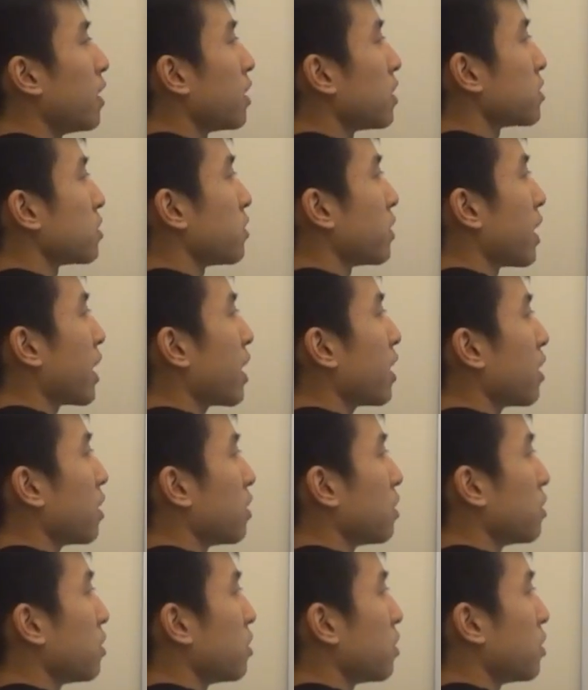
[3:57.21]
So
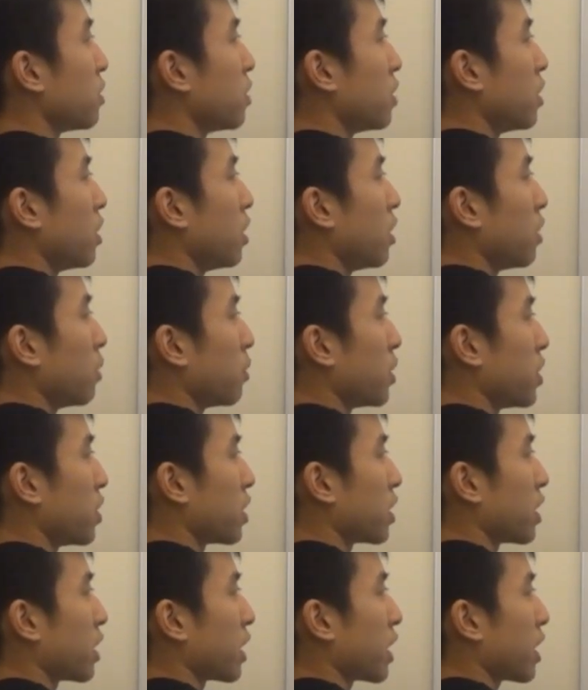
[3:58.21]
now, what you're
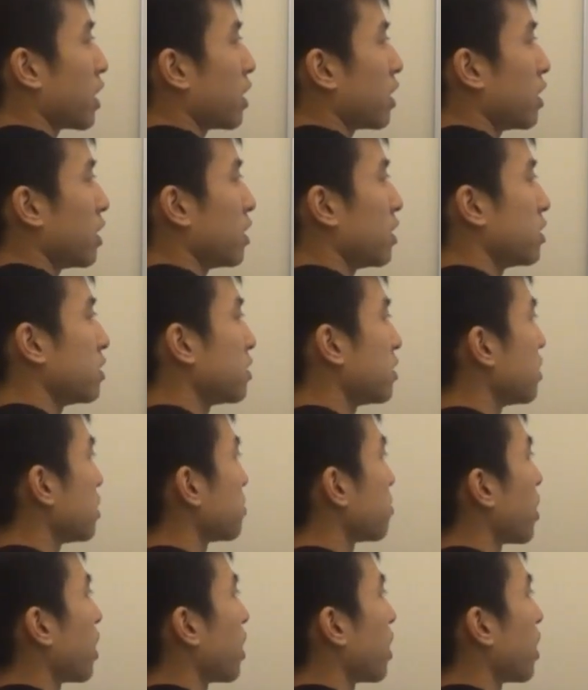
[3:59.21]
going to get is this